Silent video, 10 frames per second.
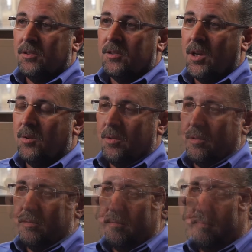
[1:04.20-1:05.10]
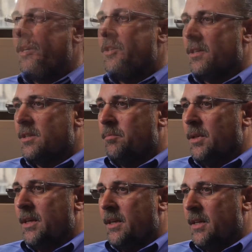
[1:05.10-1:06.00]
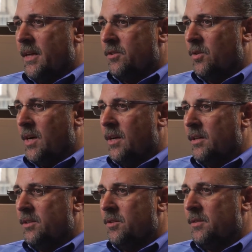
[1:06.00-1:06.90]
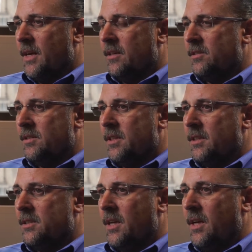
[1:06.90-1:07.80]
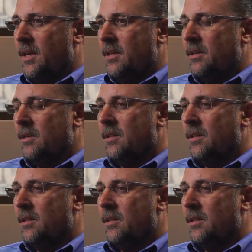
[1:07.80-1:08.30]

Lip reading: total. We just completed that trial in 2016.